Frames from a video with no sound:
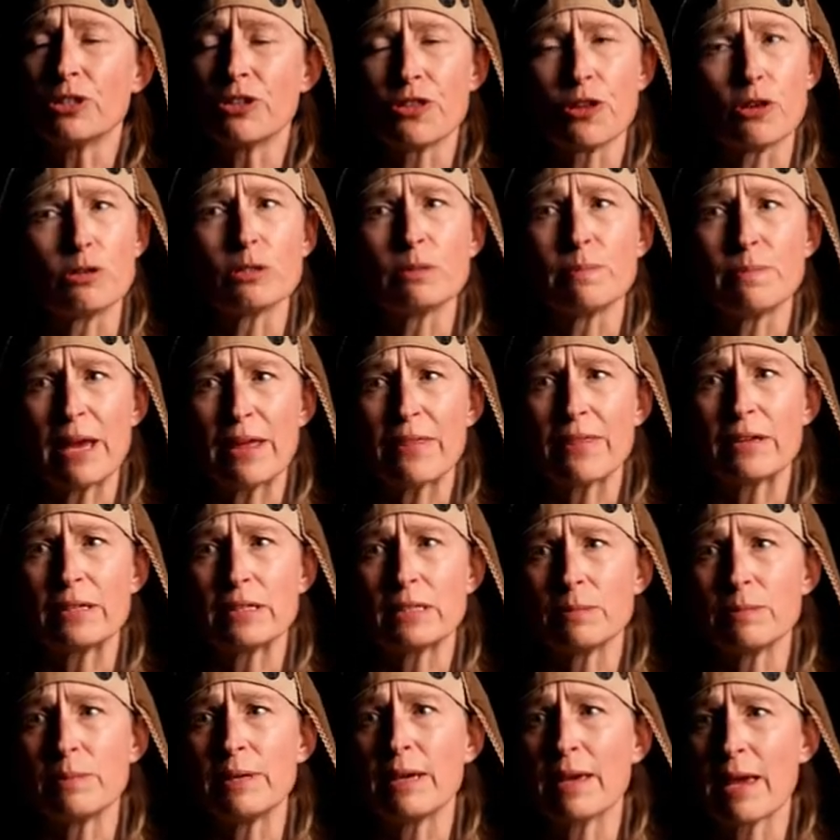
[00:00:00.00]
those methods
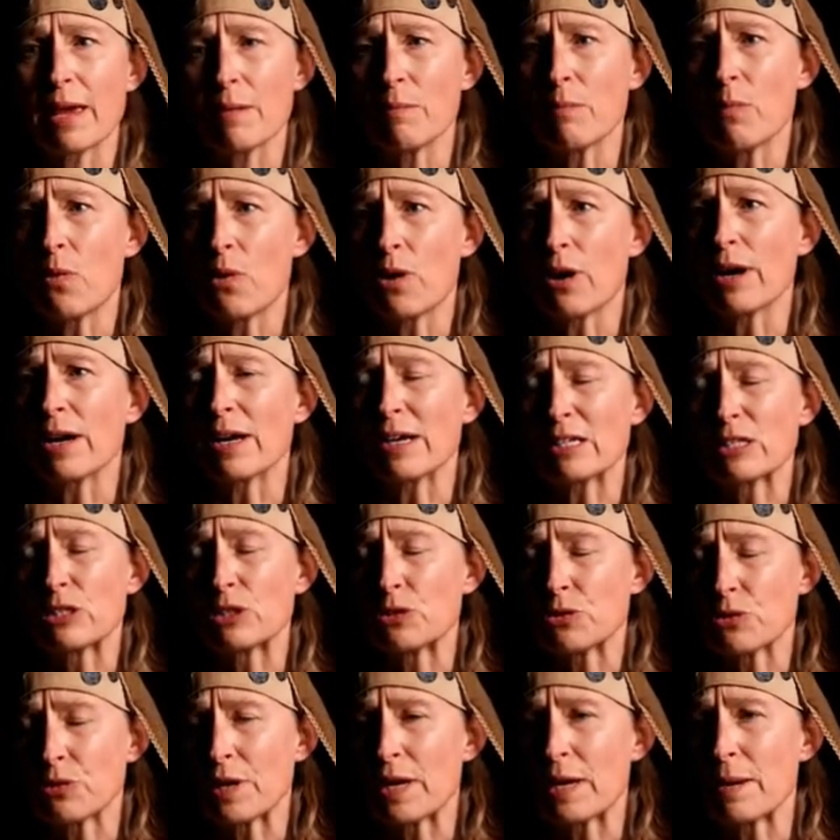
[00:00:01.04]
became more
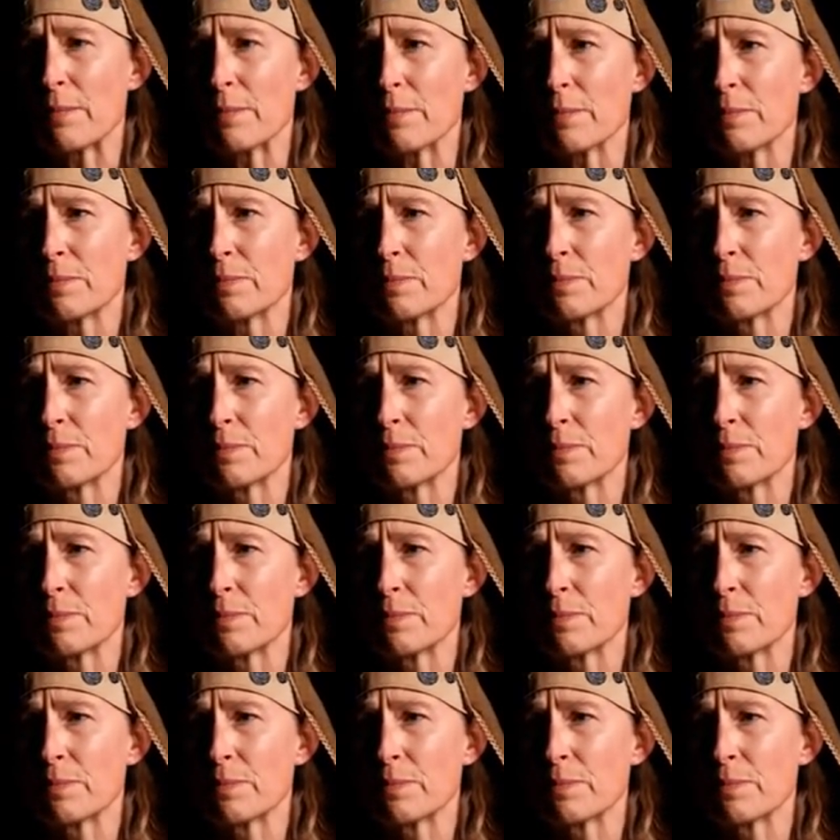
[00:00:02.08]
extreme.